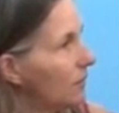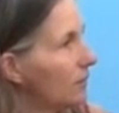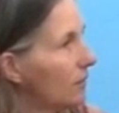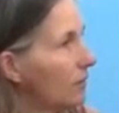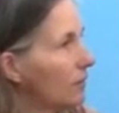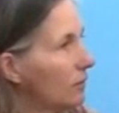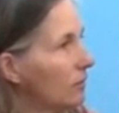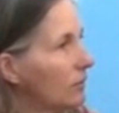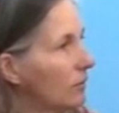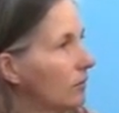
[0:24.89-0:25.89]

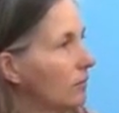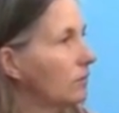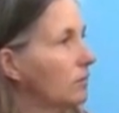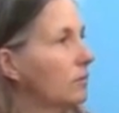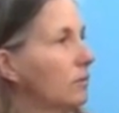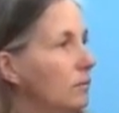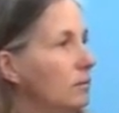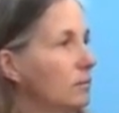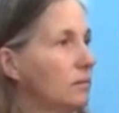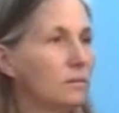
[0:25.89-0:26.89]

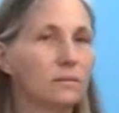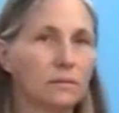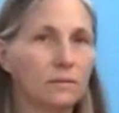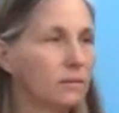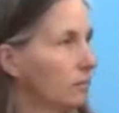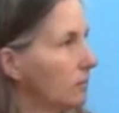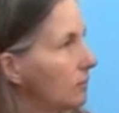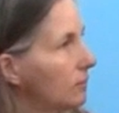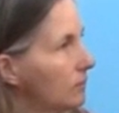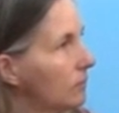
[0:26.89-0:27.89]

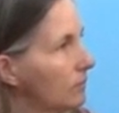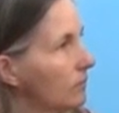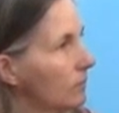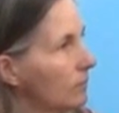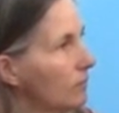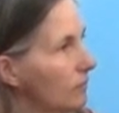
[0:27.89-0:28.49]
[no speech]